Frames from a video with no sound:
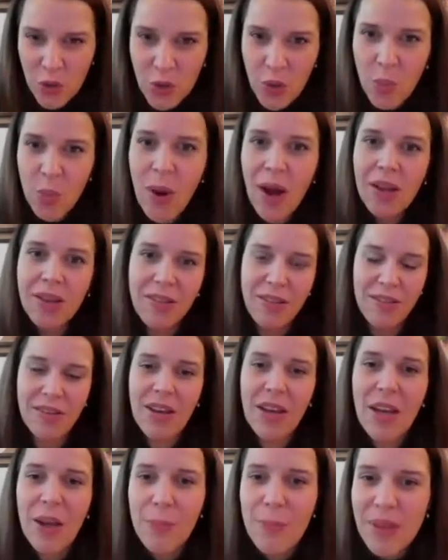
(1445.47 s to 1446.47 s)

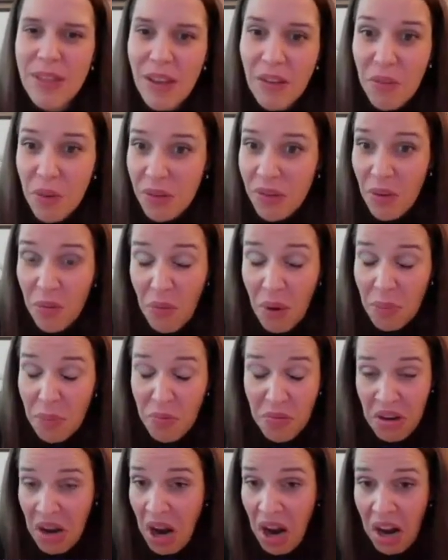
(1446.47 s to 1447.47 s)
towards Metaverse and
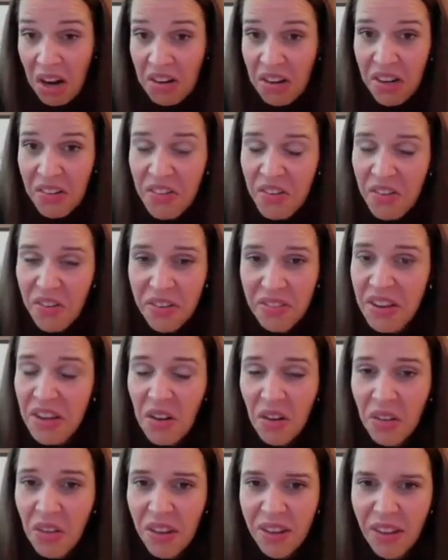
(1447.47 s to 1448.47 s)
Web3? Are they
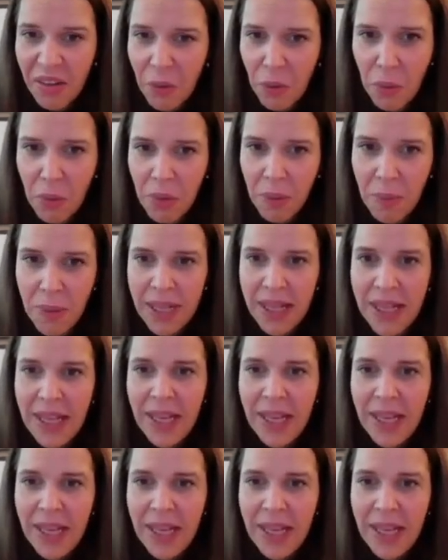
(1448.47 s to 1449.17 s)
interested or not at all?